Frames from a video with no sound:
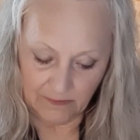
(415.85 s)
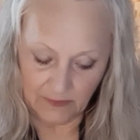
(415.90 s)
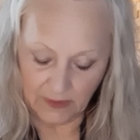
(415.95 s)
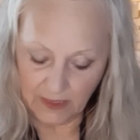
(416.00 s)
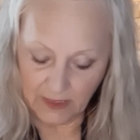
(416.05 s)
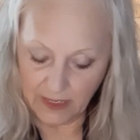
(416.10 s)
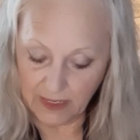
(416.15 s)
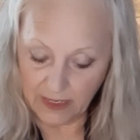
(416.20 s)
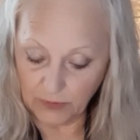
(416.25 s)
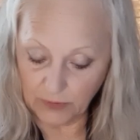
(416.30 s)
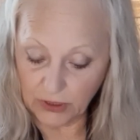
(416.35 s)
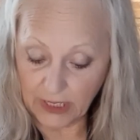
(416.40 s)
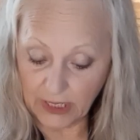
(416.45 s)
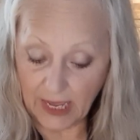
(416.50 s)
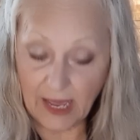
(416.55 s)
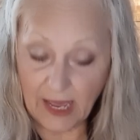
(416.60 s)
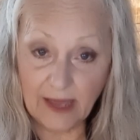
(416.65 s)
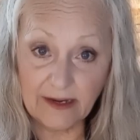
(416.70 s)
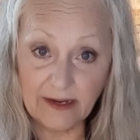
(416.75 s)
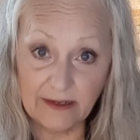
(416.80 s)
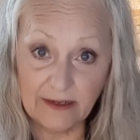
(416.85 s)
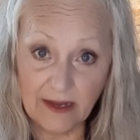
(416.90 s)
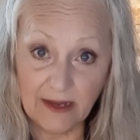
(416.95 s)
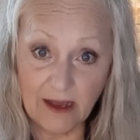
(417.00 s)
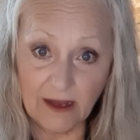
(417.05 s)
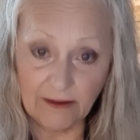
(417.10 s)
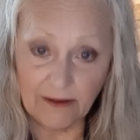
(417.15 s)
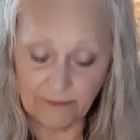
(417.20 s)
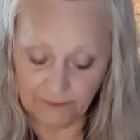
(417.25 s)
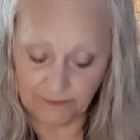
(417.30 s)
And I'm going to add
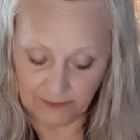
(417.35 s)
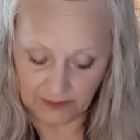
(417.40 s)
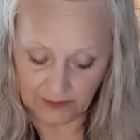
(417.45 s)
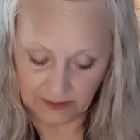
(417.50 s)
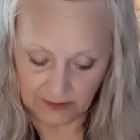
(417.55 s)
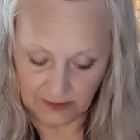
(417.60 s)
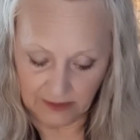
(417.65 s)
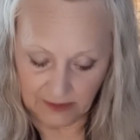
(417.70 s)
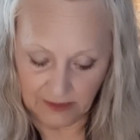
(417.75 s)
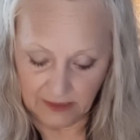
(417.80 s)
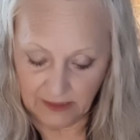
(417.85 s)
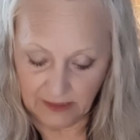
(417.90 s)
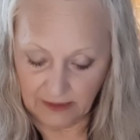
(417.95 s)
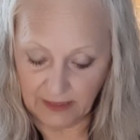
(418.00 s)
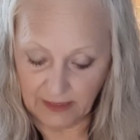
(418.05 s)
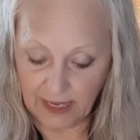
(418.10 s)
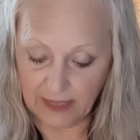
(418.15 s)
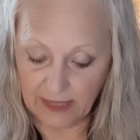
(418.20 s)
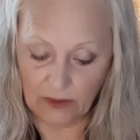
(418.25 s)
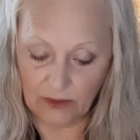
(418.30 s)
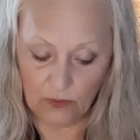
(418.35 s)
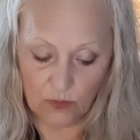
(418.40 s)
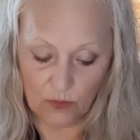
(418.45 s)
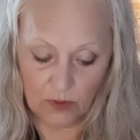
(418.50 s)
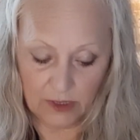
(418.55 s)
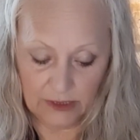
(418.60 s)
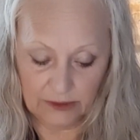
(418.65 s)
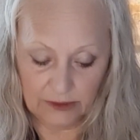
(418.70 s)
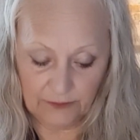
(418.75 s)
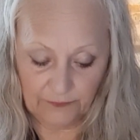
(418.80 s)
enough that the
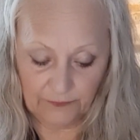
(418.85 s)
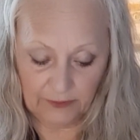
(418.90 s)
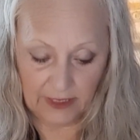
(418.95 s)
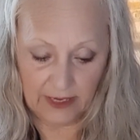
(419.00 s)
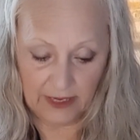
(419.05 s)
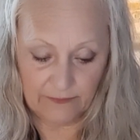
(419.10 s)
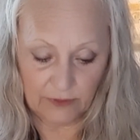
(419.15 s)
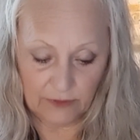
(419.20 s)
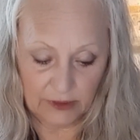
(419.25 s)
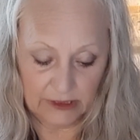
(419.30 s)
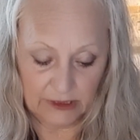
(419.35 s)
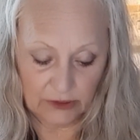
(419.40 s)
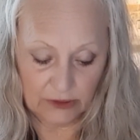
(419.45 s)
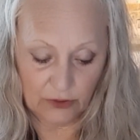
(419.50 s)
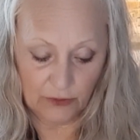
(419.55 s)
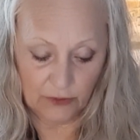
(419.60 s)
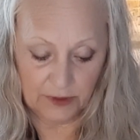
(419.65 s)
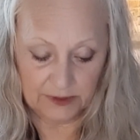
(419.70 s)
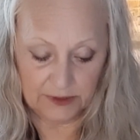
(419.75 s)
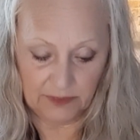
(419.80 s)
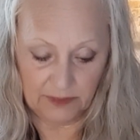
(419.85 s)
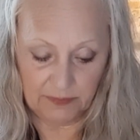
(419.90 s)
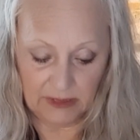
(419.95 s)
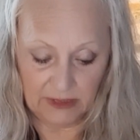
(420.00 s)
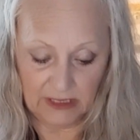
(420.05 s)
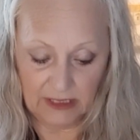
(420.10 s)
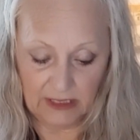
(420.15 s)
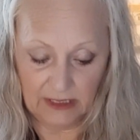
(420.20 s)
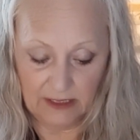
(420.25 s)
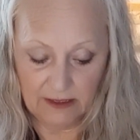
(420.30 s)
orange flavor is going to
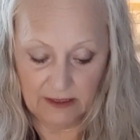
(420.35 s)
be